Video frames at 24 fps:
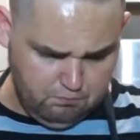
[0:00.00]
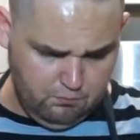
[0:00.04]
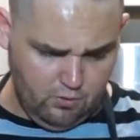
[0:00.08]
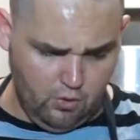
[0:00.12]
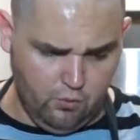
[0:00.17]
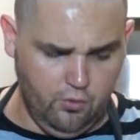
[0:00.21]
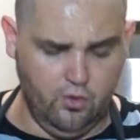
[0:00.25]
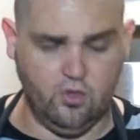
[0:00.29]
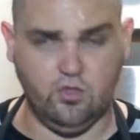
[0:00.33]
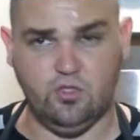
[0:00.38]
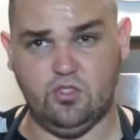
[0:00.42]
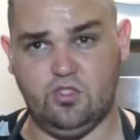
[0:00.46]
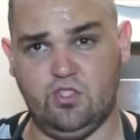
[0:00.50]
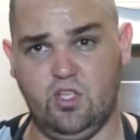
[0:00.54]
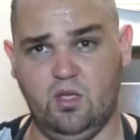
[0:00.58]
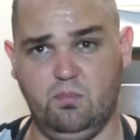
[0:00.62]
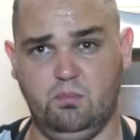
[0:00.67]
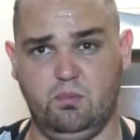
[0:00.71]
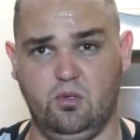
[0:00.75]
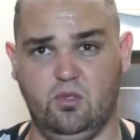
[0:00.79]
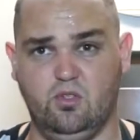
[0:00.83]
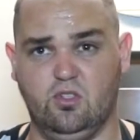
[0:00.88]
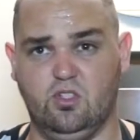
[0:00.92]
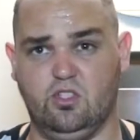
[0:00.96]
Real
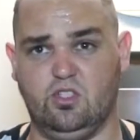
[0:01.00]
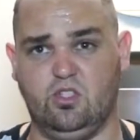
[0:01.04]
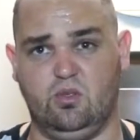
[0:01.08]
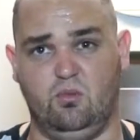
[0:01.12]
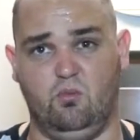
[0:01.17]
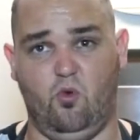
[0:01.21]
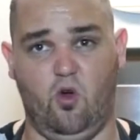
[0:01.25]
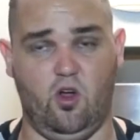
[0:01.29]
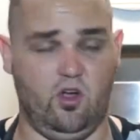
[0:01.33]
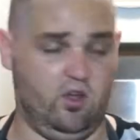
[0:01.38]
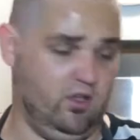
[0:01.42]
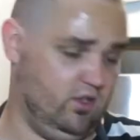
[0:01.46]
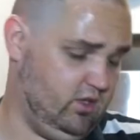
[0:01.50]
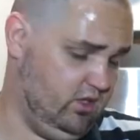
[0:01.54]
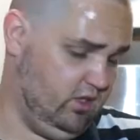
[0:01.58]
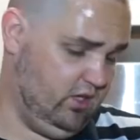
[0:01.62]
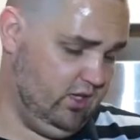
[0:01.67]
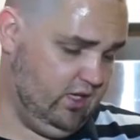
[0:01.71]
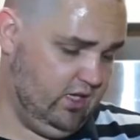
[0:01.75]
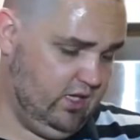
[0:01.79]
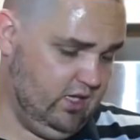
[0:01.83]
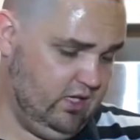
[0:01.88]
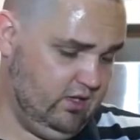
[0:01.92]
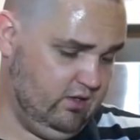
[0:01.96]
simple, just some rocket
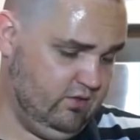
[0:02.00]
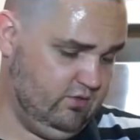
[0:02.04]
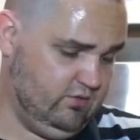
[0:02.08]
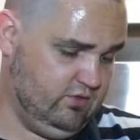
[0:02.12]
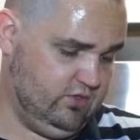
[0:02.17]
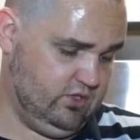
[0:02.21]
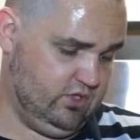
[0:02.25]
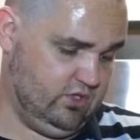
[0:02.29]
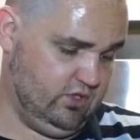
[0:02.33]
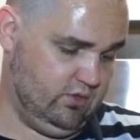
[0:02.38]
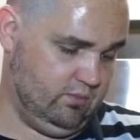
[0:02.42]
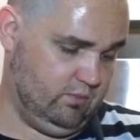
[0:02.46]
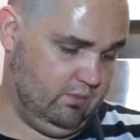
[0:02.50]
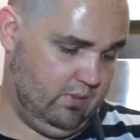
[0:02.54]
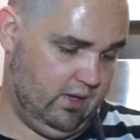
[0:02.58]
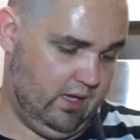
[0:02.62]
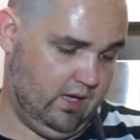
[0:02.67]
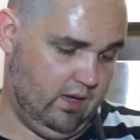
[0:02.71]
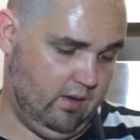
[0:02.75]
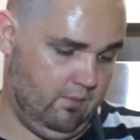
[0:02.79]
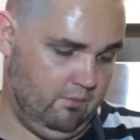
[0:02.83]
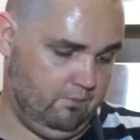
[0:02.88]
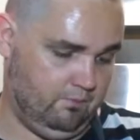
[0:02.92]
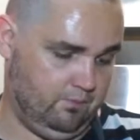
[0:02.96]
leaves, some
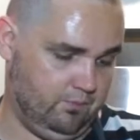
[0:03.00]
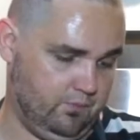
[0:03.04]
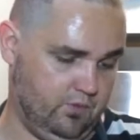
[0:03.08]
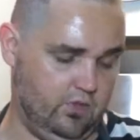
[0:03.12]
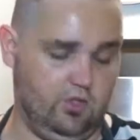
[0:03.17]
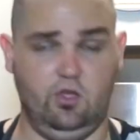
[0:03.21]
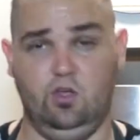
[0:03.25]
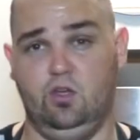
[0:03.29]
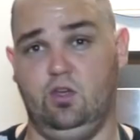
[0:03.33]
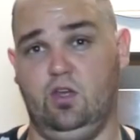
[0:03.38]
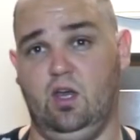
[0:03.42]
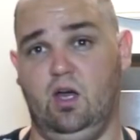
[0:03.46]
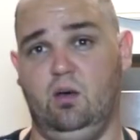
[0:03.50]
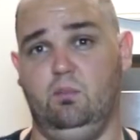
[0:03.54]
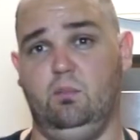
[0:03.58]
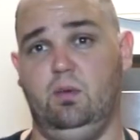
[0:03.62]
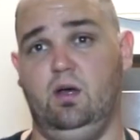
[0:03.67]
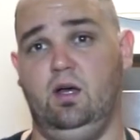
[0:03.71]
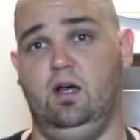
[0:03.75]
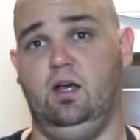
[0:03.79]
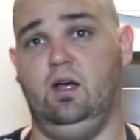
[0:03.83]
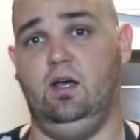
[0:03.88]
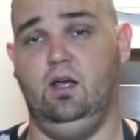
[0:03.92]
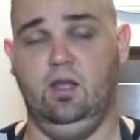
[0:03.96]

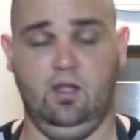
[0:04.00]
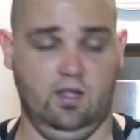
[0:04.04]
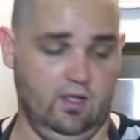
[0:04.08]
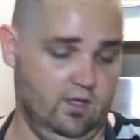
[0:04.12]
cucumber,